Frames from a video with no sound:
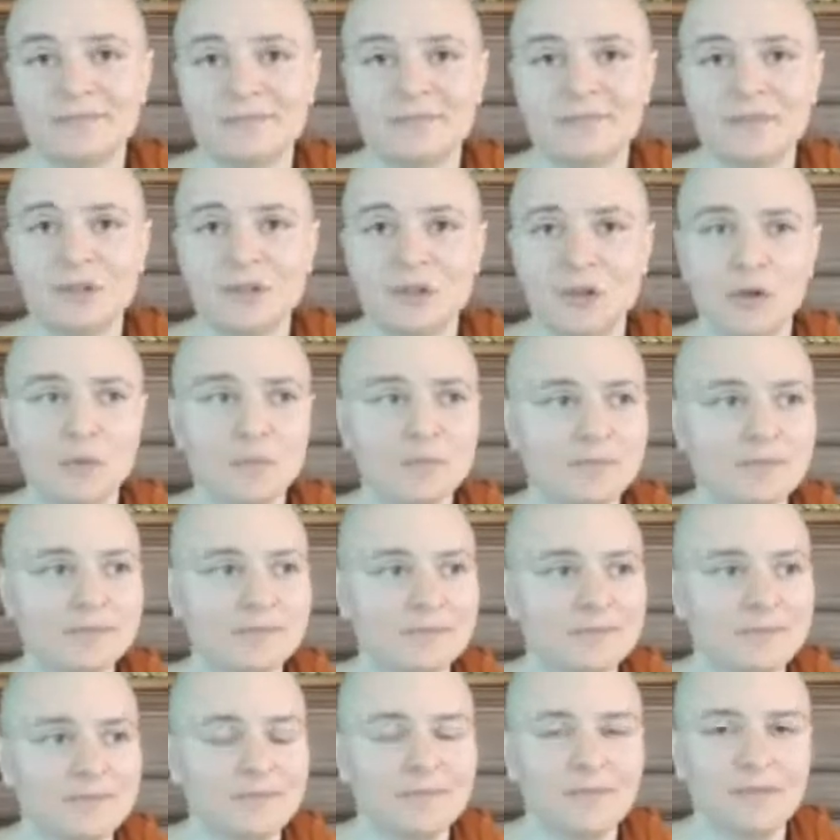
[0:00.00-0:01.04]

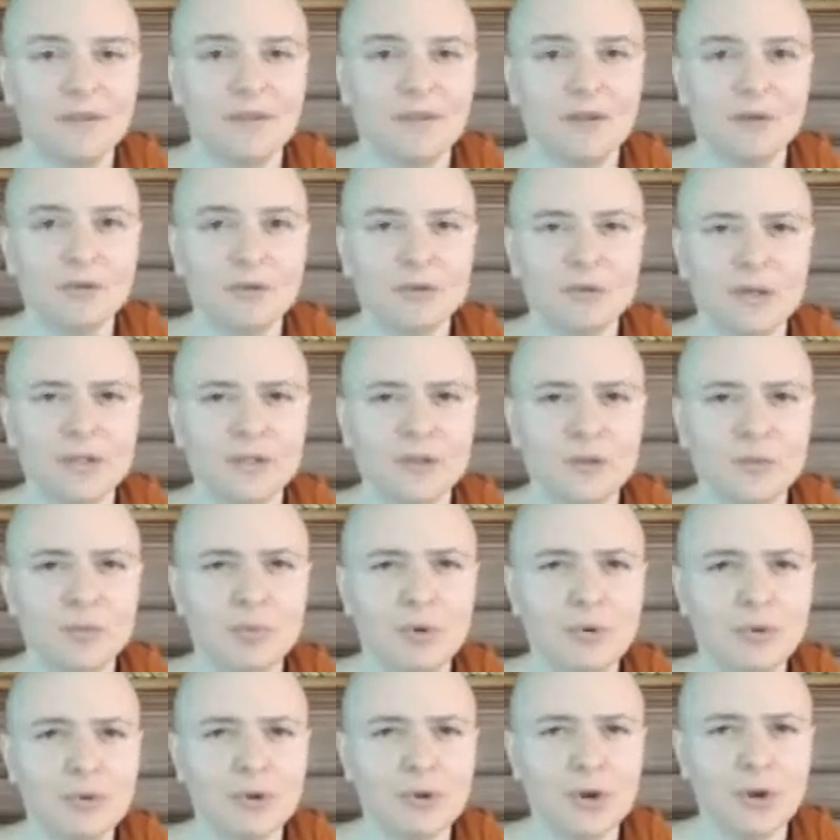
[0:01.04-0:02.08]
you're trying to
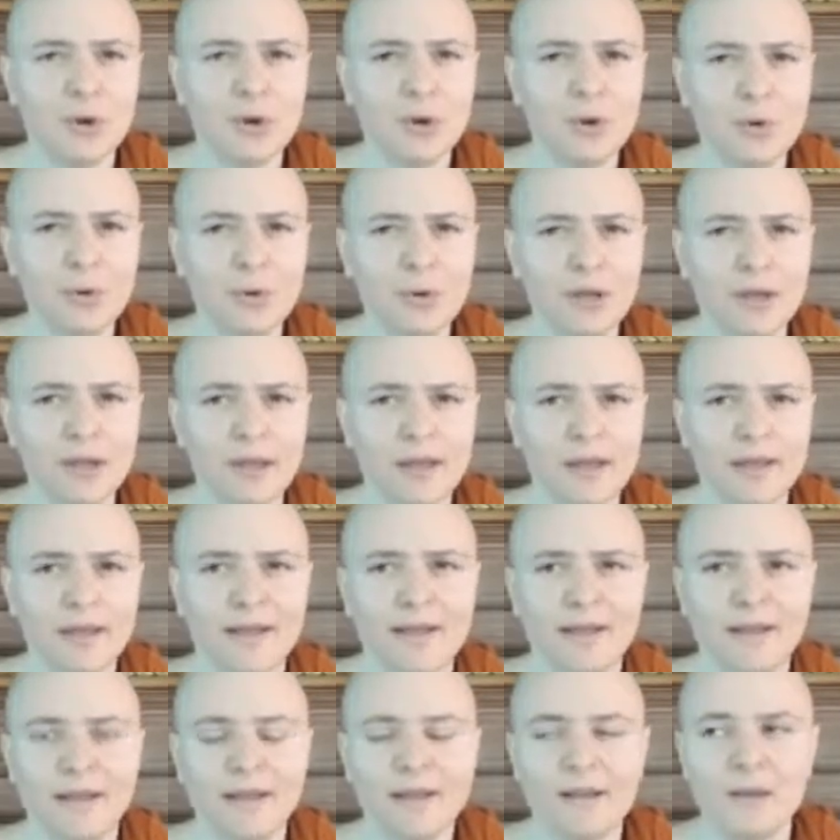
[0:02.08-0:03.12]
both go
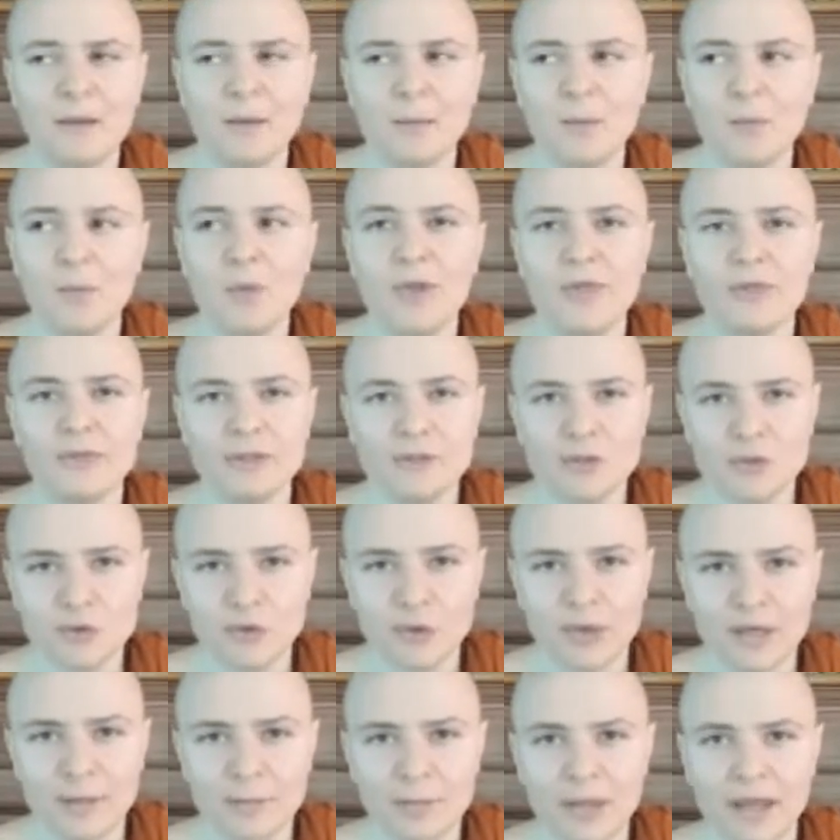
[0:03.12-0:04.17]
with the
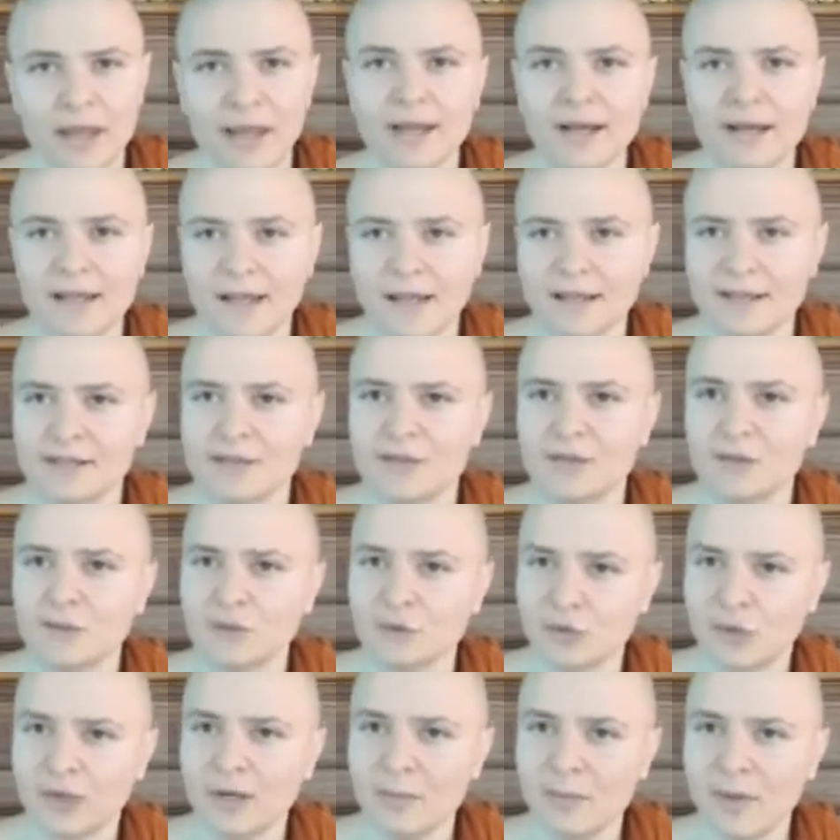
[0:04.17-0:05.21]
stream and against the
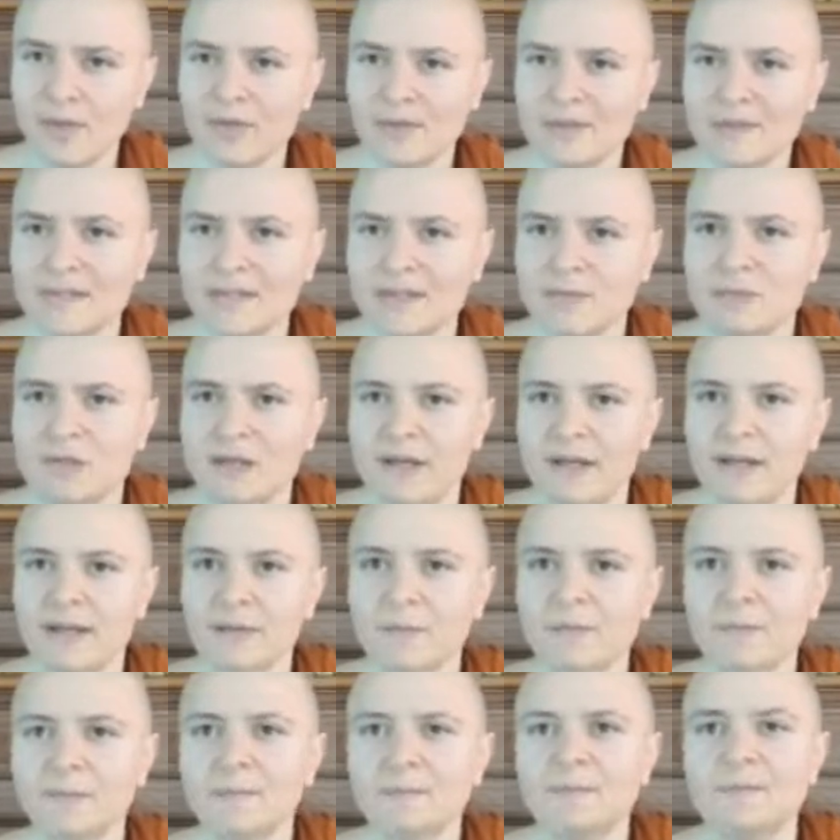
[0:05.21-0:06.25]
stream at the same time.
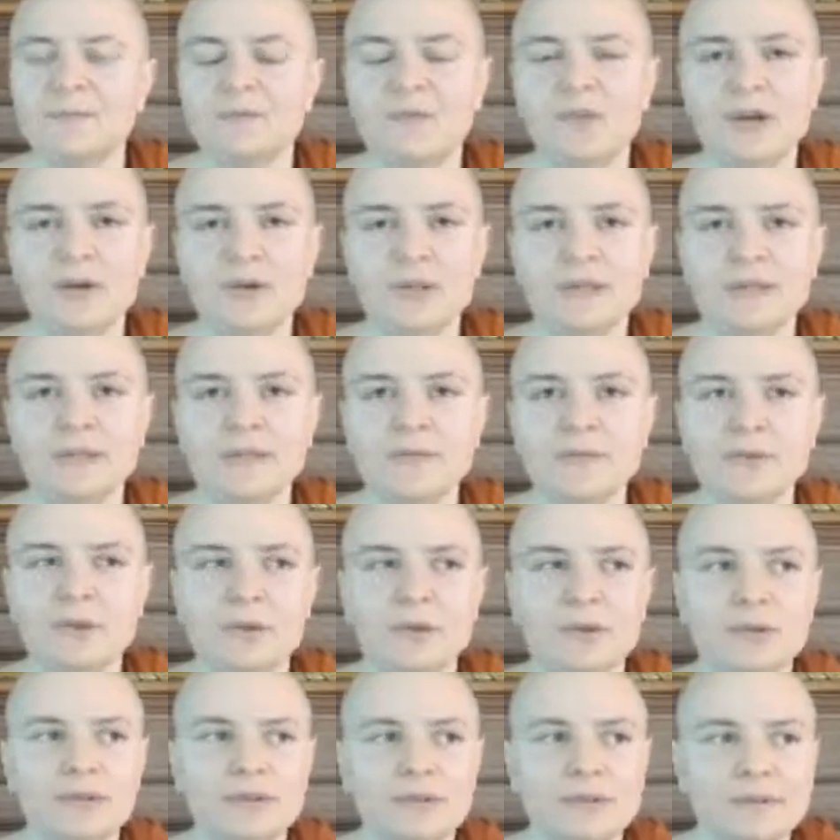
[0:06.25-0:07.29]
Very
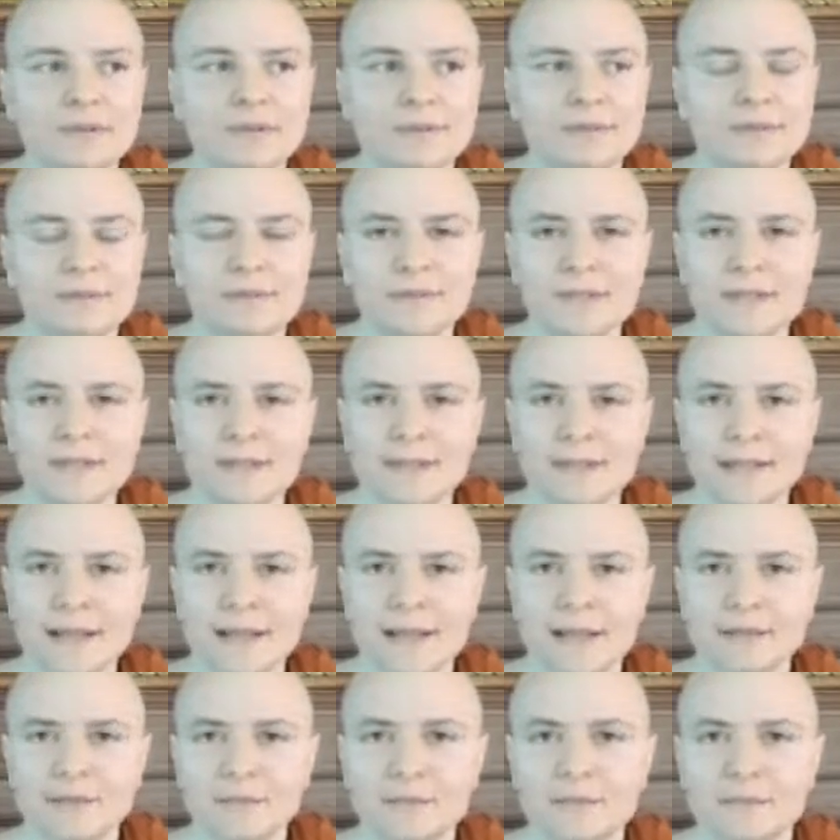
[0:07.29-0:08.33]
difficult. It's
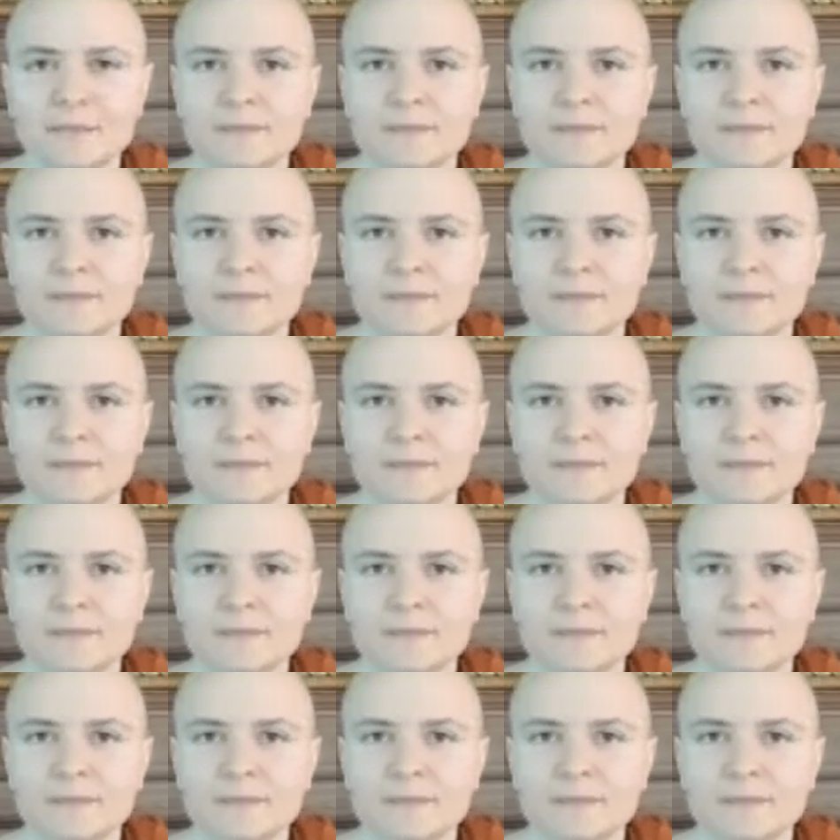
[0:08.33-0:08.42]
insane.